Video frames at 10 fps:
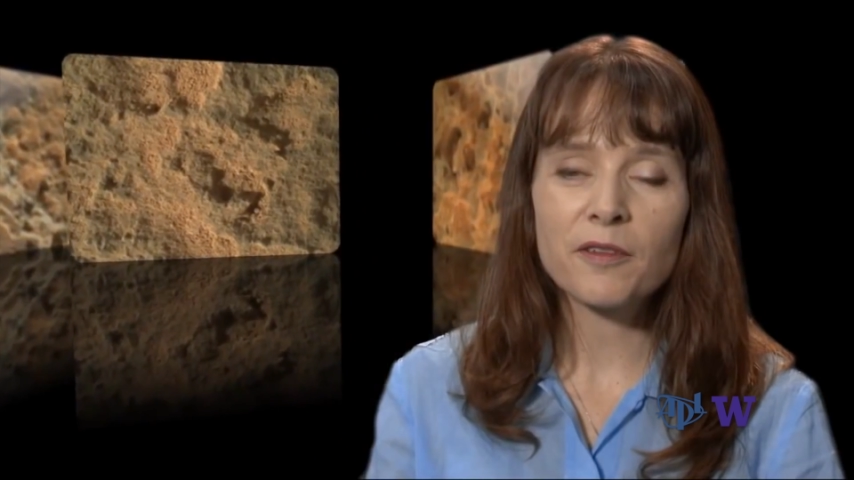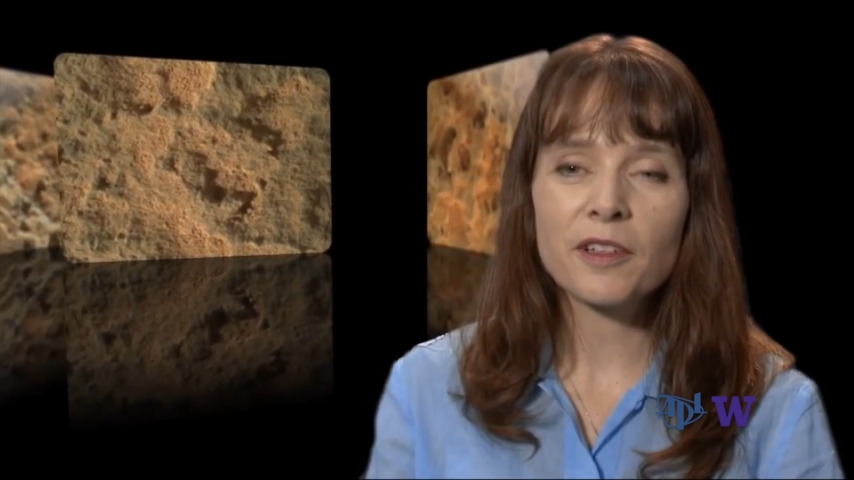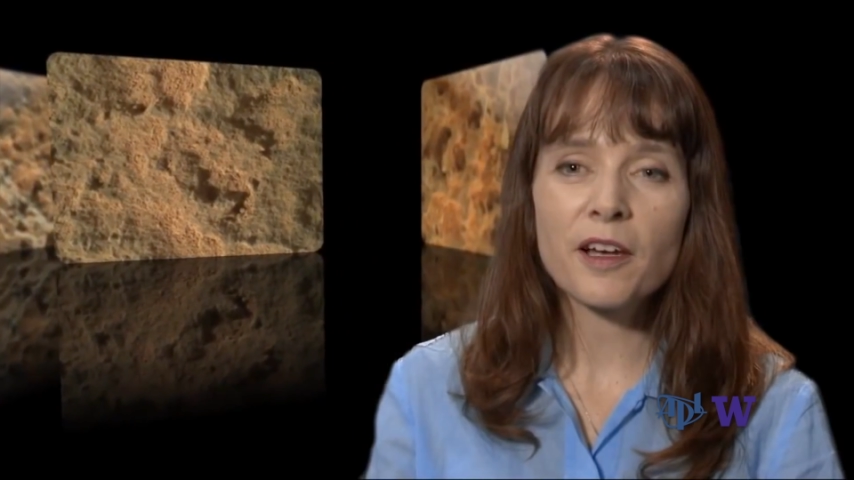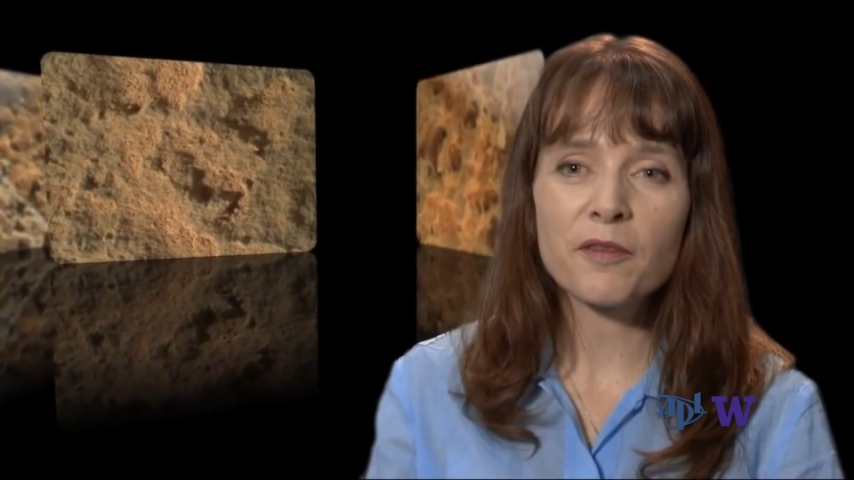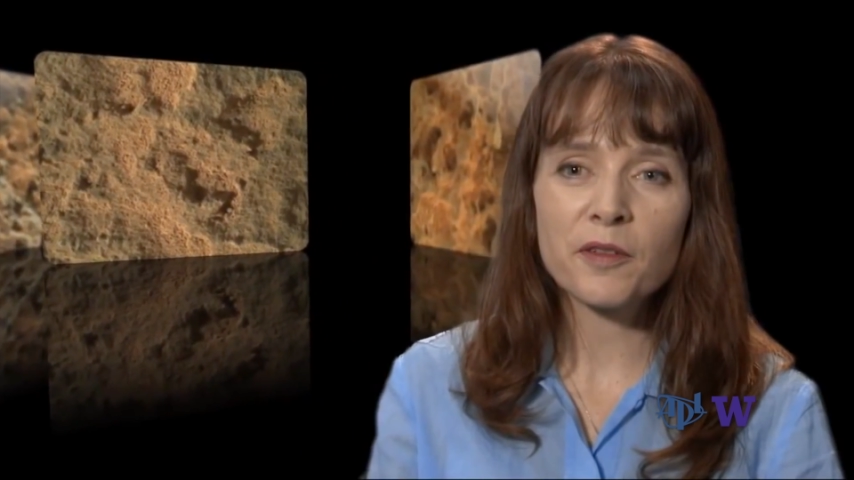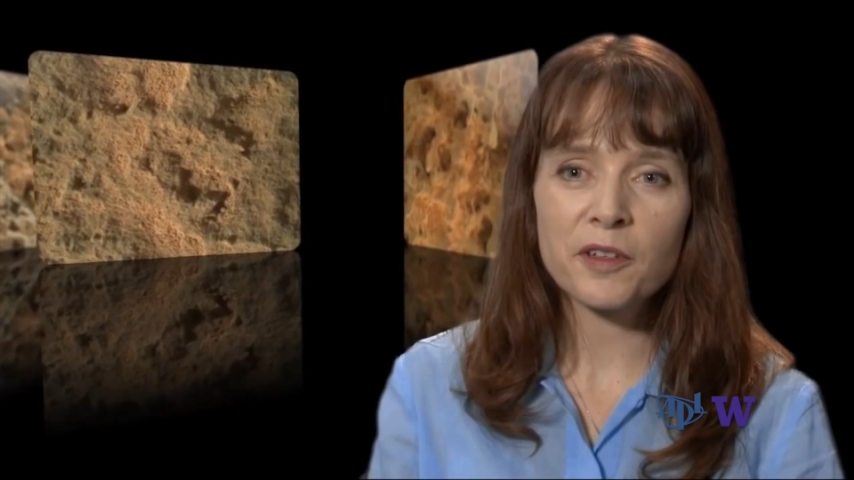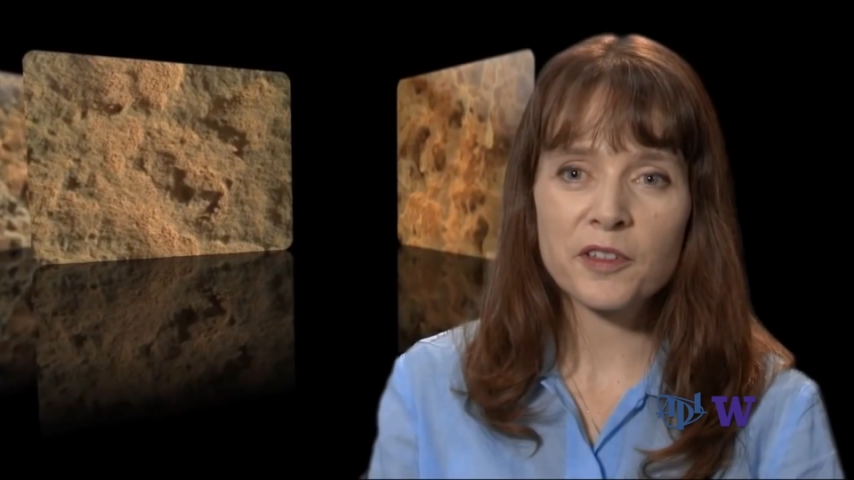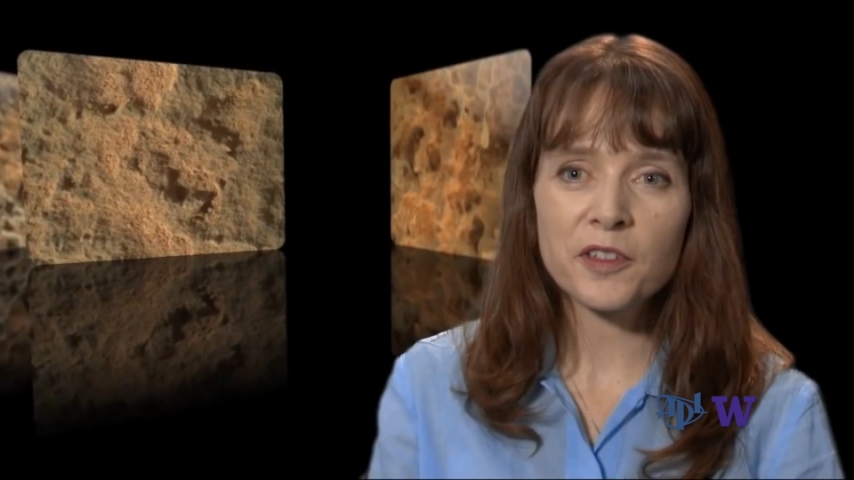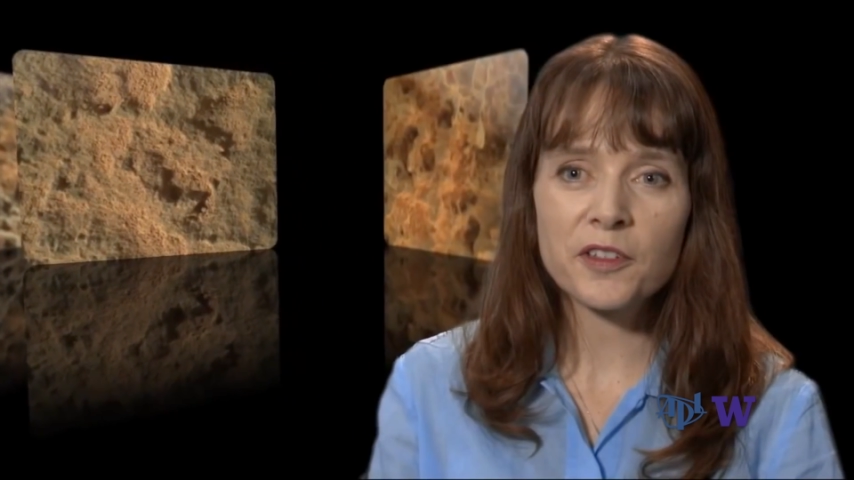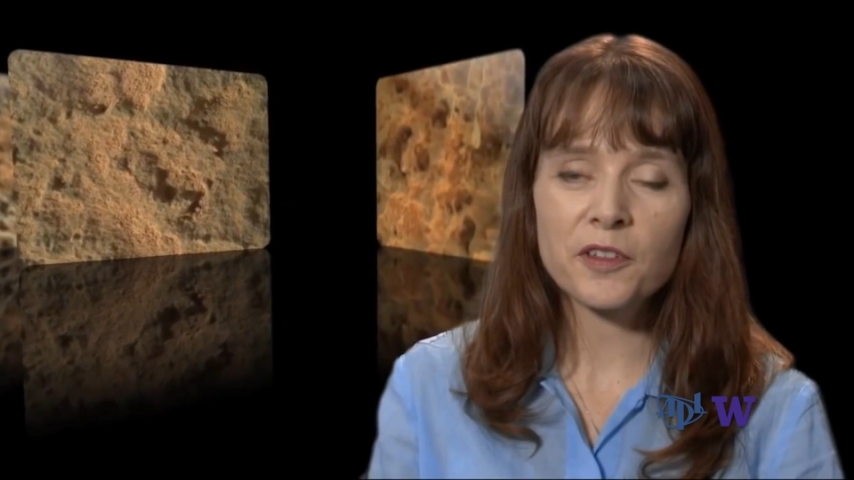If life ever
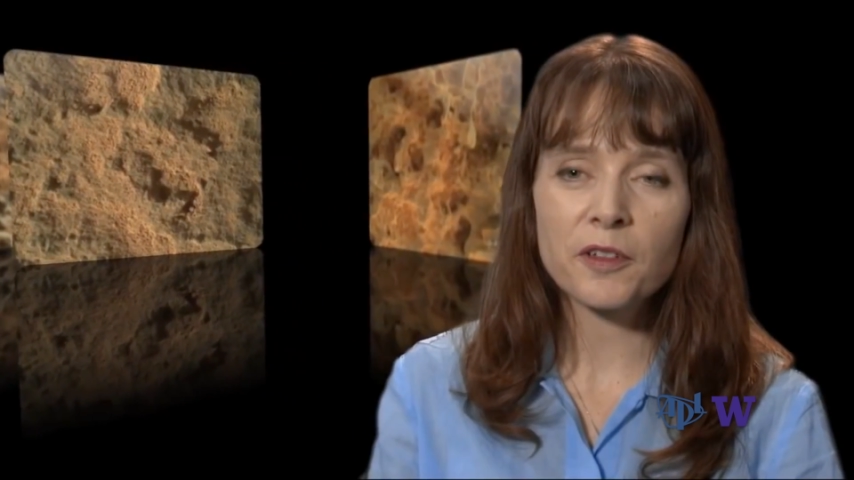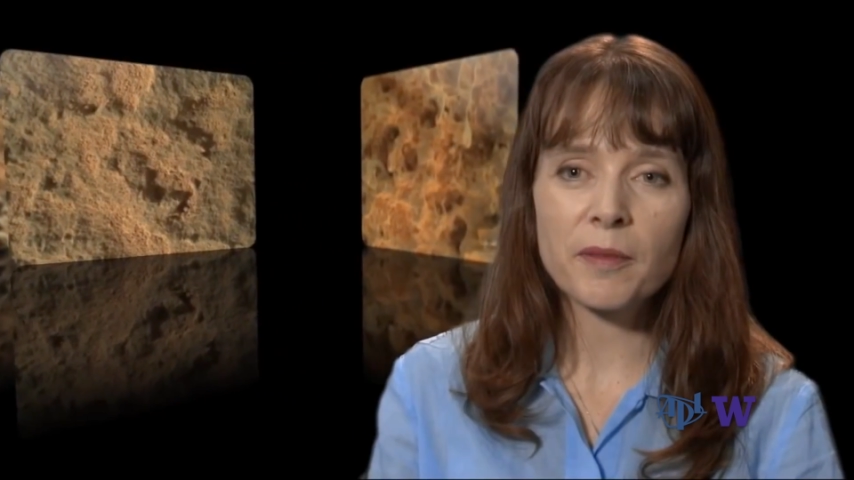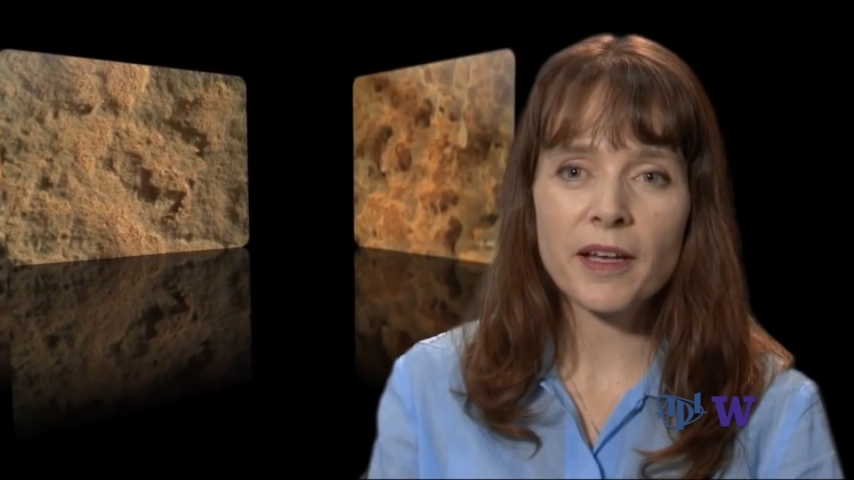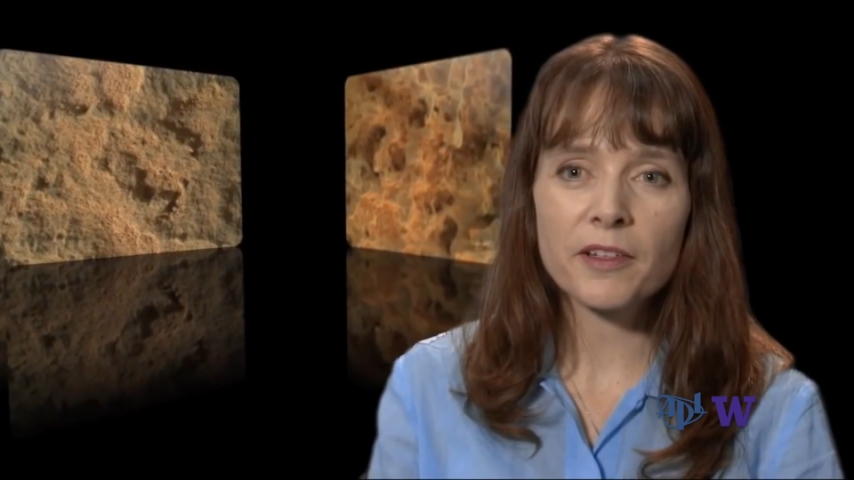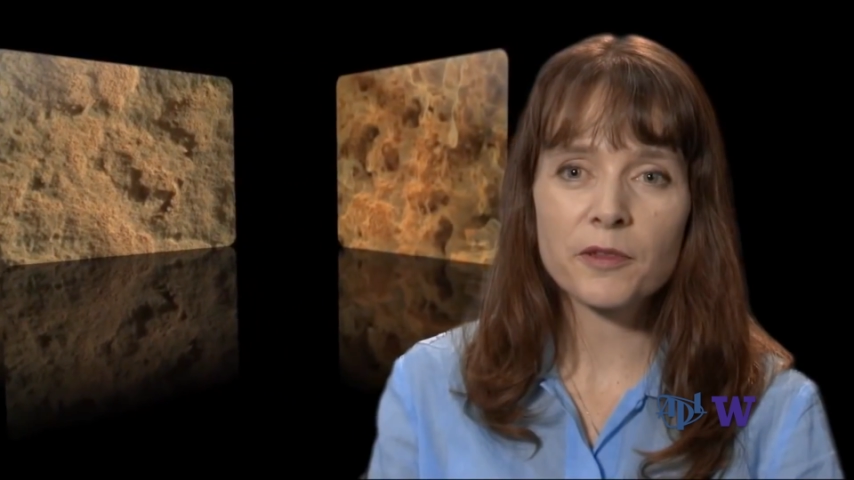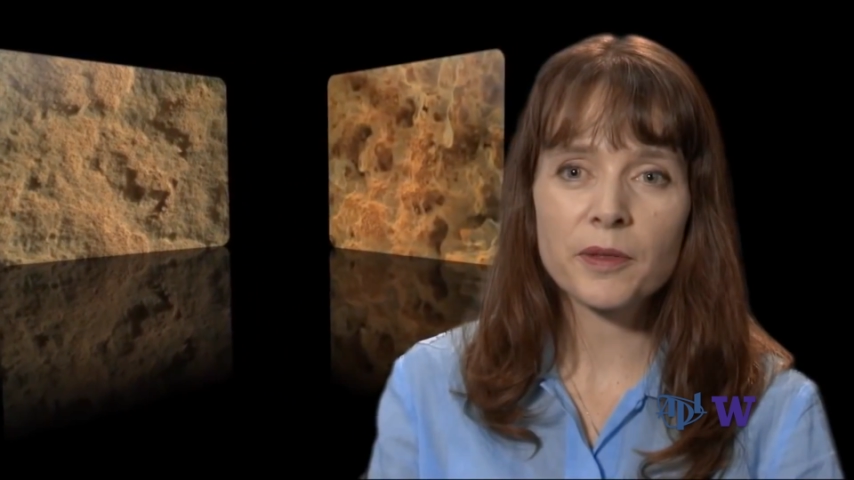existed on Mars,